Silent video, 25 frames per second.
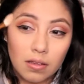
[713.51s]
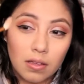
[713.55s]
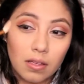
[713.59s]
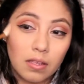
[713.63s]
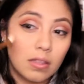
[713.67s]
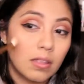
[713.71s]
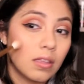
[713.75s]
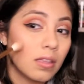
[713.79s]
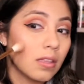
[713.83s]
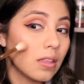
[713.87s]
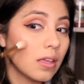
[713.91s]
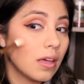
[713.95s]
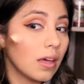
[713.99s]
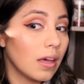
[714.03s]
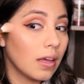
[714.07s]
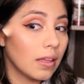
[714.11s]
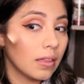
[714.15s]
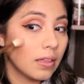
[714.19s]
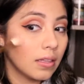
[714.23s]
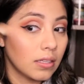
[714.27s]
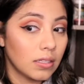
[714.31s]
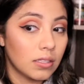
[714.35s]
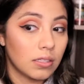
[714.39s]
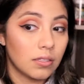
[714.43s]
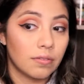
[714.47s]
I think the
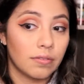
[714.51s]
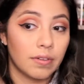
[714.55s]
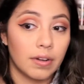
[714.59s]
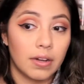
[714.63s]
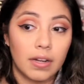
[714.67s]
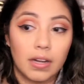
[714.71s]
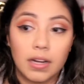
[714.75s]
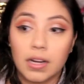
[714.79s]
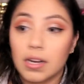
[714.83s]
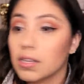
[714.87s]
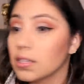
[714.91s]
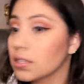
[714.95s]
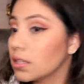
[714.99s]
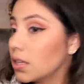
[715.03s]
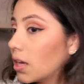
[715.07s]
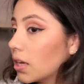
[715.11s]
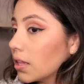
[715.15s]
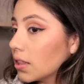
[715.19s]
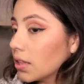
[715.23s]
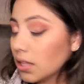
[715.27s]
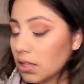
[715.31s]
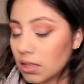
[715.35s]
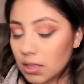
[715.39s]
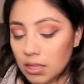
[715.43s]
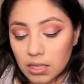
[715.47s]
highlights are very nice. I
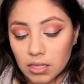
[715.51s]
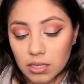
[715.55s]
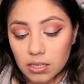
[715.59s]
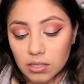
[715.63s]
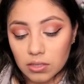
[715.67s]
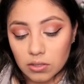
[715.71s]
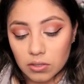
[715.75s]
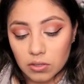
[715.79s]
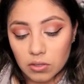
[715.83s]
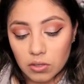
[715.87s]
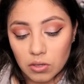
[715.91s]
think the